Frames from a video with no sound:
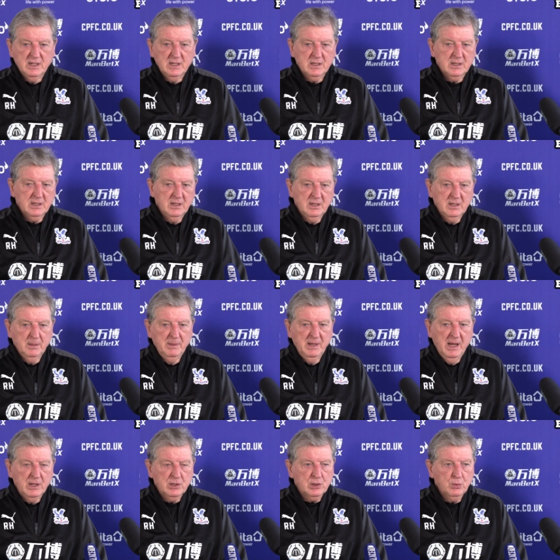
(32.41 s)
It's, it, I
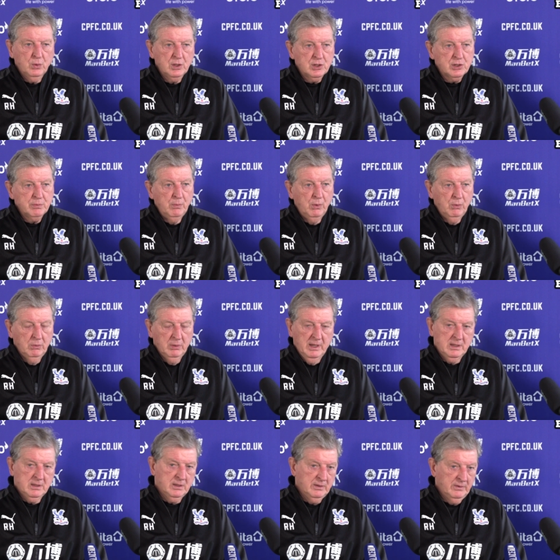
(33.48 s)
mean, our squad's small,
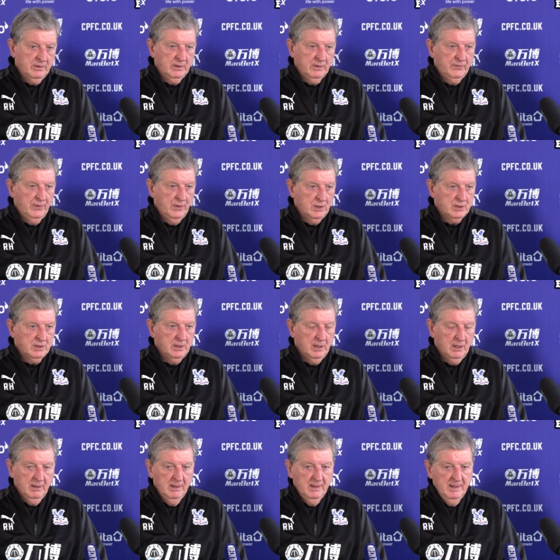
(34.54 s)
that's the, the first
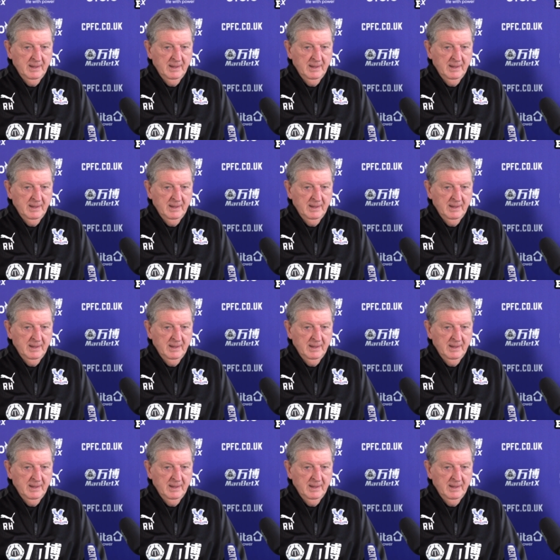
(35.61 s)
thing.